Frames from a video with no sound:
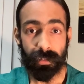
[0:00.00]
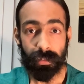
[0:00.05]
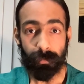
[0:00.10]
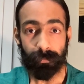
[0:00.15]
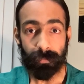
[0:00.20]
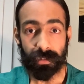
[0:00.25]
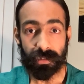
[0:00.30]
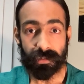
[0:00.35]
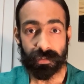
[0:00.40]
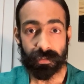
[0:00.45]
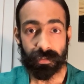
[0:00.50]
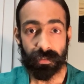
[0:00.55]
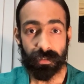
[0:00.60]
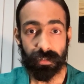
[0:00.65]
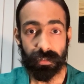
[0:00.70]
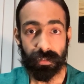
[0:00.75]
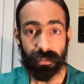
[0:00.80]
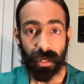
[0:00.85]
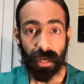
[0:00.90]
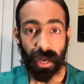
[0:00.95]

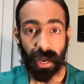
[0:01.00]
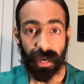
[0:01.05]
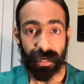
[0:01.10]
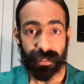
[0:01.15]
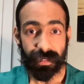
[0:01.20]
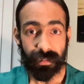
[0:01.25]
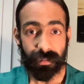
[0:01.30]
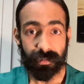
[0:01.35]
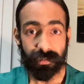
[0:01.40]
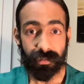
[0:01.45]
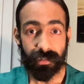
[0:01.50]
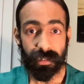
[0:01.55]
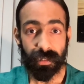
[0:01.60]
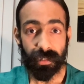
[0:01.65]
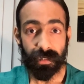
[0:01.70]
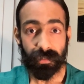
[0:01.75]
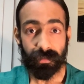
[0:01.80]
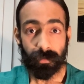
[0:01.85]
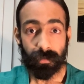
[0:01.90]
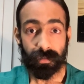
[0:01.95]
personally, I can
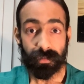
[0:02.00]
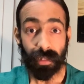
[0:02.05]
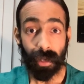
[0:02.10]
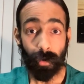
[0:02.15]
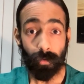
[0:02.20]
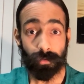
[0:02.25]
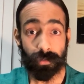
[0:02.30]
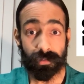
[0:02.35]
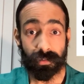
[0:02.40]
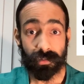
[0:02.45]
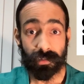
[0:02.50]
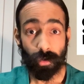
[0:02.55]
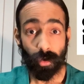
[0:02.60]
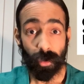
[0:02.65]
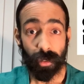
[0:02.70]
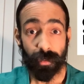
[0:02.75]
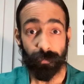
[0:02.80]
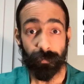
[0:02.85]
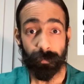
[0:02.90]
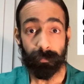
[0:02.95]
create thousands
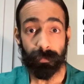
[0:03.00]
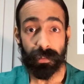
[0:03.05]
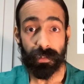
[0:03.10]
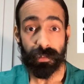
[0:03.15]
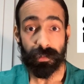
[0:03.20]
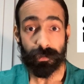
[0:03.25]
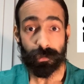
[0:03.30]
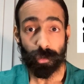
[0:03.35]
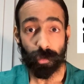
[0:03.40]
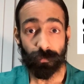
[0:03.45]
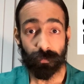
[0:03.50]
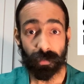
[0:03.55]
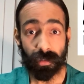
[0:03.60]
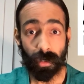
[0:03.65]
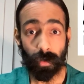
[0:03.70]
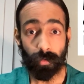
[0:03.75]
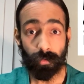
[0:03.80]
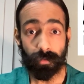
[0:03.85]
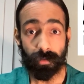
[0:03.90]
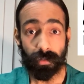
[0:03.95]
or even millions of
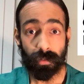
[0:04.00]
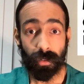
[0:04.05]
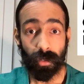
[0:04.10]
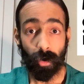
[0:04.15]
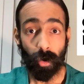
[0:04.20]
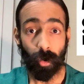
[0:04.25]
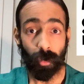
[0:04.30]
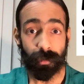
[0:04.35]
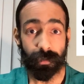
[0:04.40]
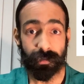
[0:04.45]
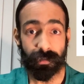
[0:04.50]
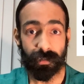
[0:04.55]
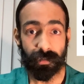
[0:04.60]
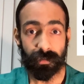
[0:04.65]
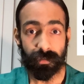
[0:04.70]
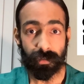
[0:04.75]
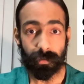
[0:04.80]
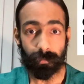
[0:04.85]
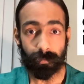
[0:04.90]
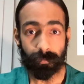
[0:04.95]
accounts on
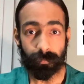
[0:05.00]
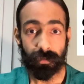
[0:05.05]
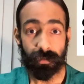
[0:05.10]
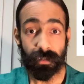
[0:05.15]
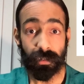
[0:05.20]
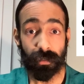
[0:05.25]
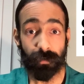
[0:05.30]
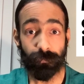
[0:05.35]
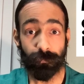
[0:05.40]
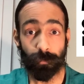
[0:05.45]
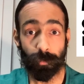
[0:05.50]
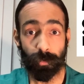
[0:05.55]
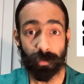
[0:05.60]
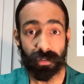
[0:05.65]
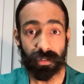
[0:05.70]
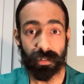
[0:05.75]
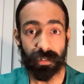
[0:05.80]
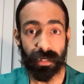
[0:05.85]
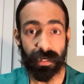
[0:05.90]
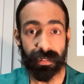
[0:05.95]
Ethereum, therefore
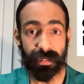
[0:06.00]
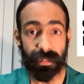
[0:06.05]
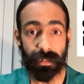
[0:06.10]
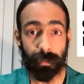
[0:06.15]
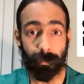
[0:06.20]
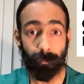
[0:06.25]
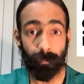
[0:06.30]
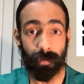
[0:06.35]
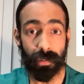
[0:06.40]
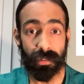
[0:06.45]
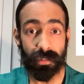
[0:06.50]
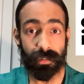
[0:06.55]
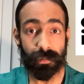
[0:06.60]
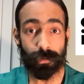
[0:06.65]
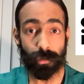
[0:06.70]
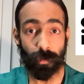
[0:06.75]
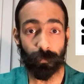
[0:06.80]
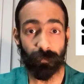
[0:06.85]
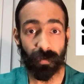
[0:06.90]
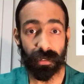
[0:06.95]
creating millions
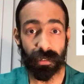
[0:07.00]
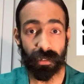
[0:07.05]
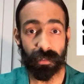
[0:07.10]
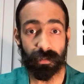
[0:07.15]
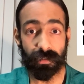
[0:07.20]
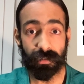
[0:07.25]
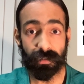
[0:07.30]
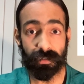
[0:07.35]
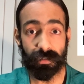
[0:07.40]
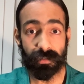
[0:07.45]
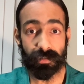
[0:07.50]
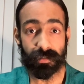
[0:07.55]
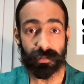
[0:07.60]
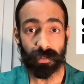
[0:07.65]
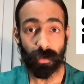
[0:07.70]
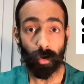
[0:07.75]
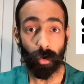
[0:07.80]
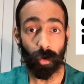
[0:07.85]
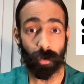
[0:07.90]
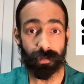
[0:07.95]
of identities
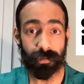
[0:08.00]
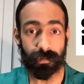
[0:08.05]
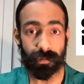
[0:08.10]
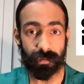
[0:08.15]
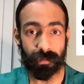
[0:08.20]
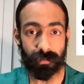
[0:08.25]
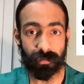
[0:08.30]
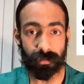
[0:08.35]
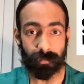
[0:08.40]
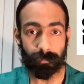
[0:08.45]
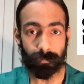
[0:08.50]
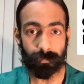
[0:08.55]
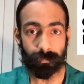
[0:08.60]
on Ethereum.